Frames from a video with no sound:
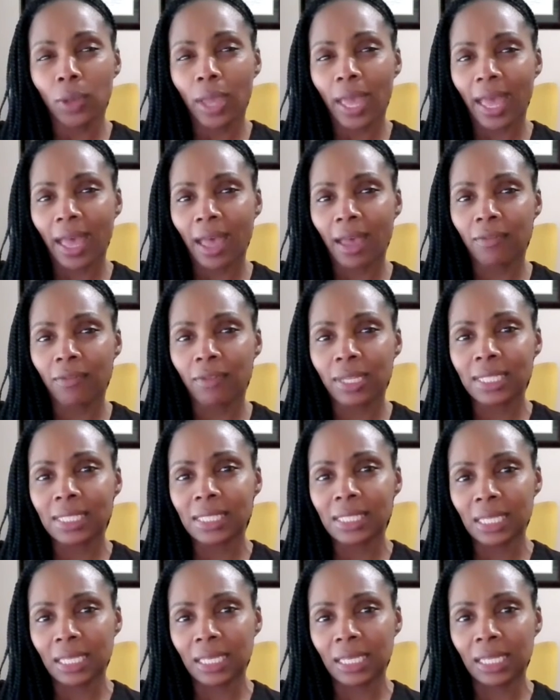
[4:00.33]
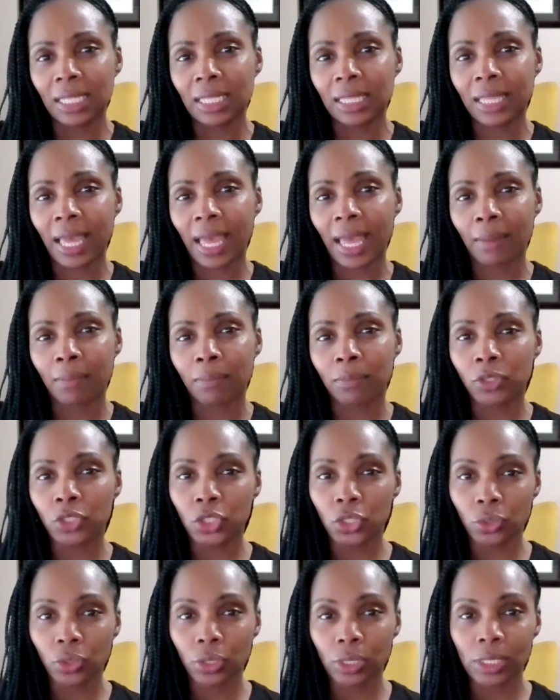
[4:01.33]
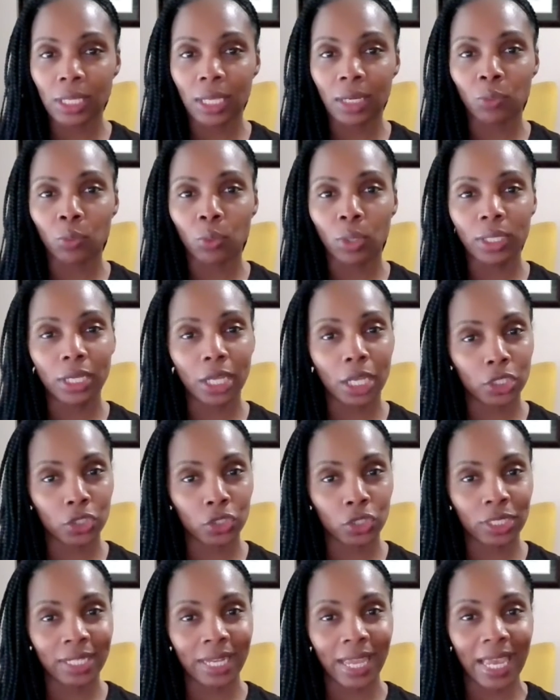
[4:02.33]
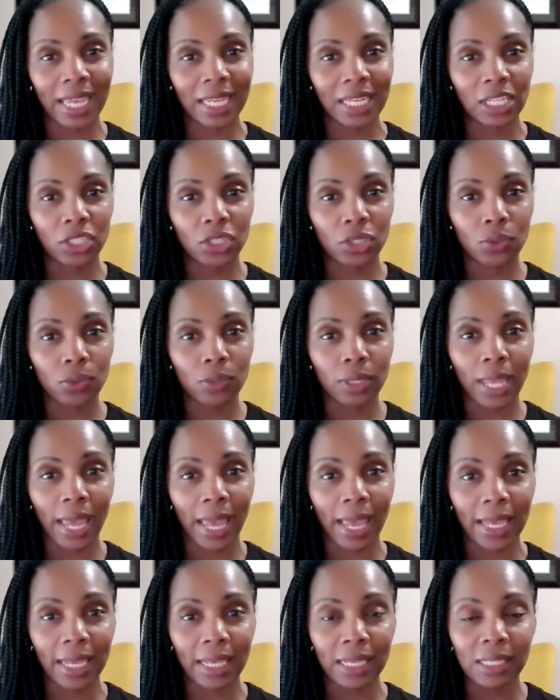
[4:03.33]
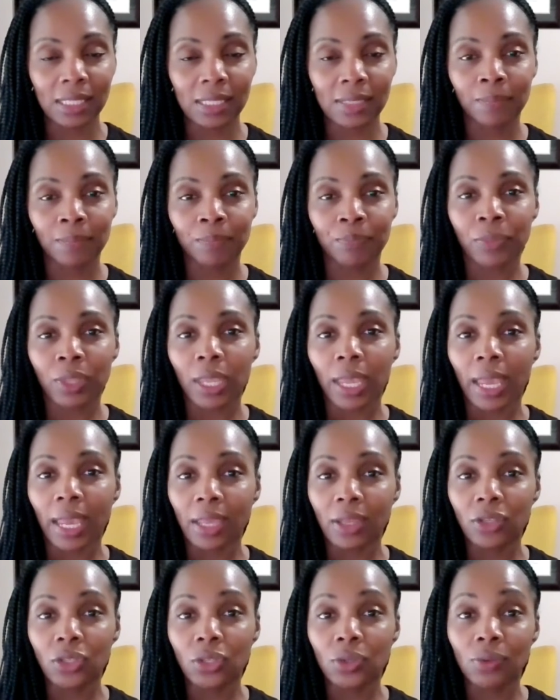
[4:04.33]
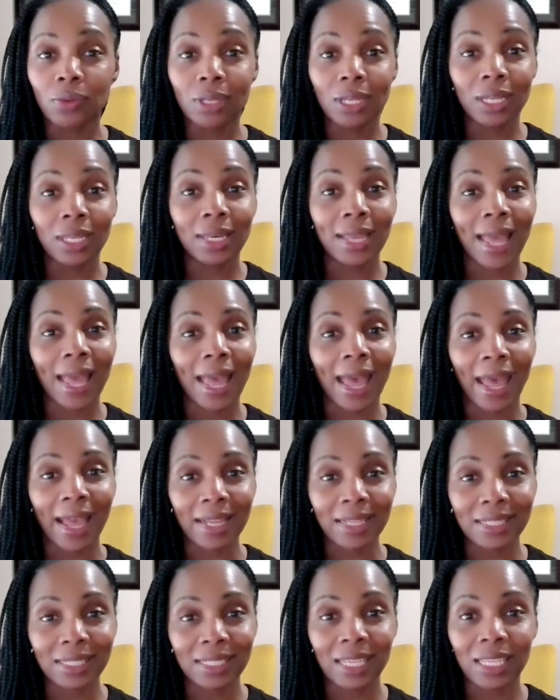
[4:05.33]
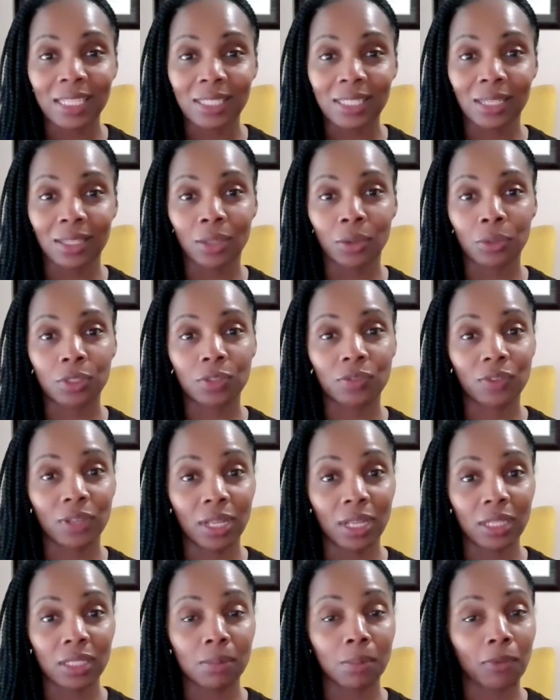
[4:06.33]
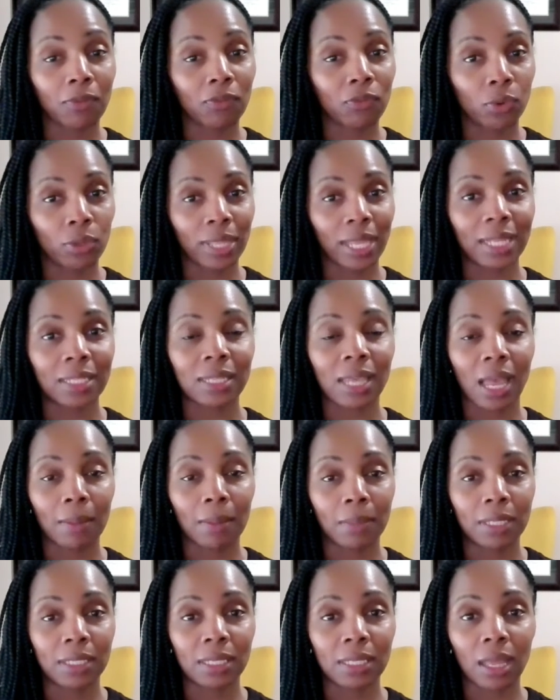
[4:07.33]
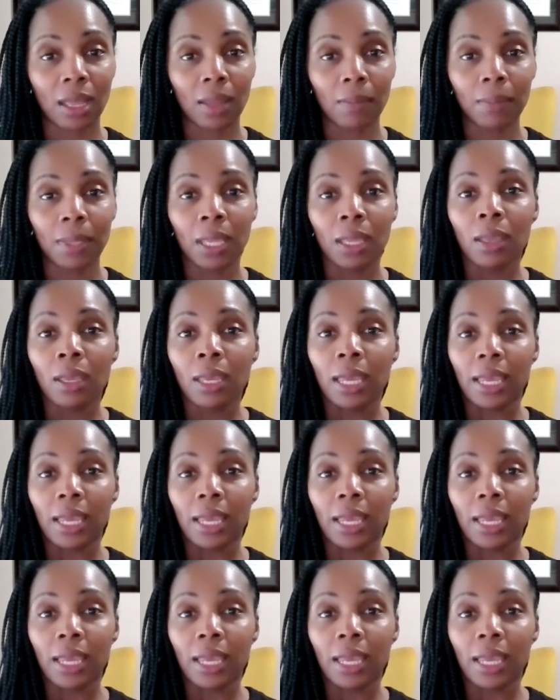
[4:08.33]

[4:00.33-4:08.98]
you have a CD that matures in 182 days and you need access to those funds before that time is up.